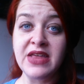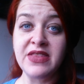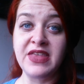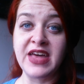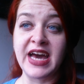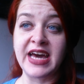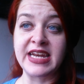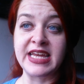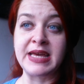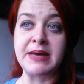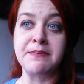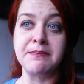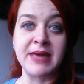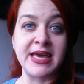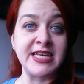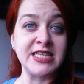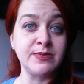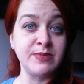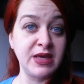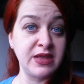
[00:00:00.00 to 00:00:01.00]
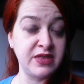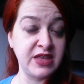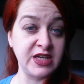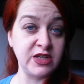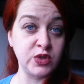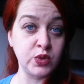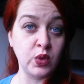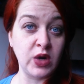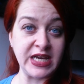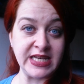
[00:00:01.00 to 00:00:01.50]
that it makes me
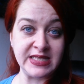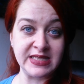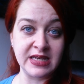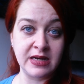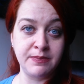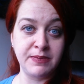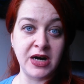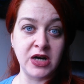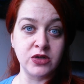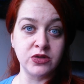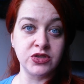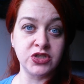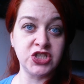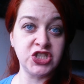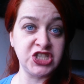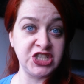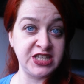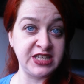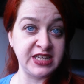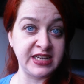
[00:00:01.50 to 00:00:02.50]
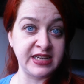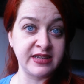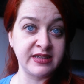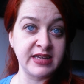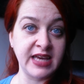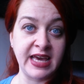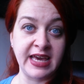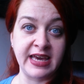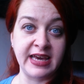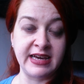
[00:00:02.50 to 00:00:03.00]
think twice about
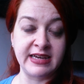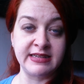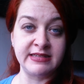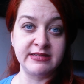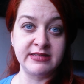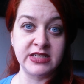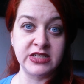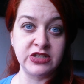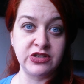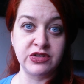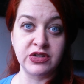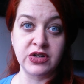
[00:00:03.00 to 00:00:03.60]
cheating and,